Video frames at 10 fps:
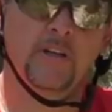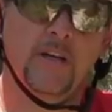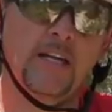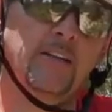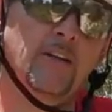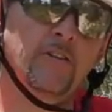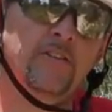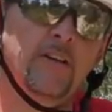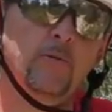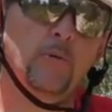and it doesn't
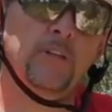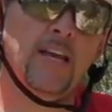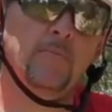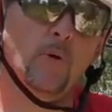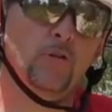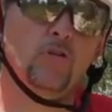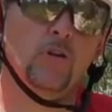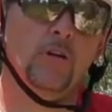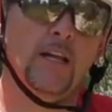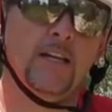seem to retain
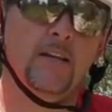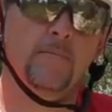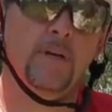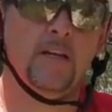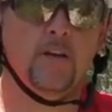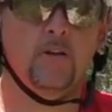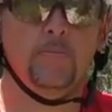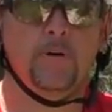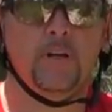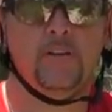moisture like many other
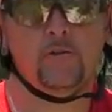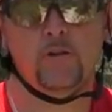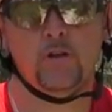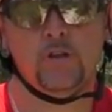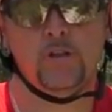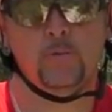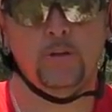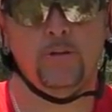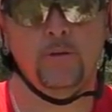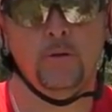polyester jerseys will
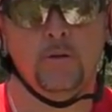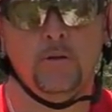do.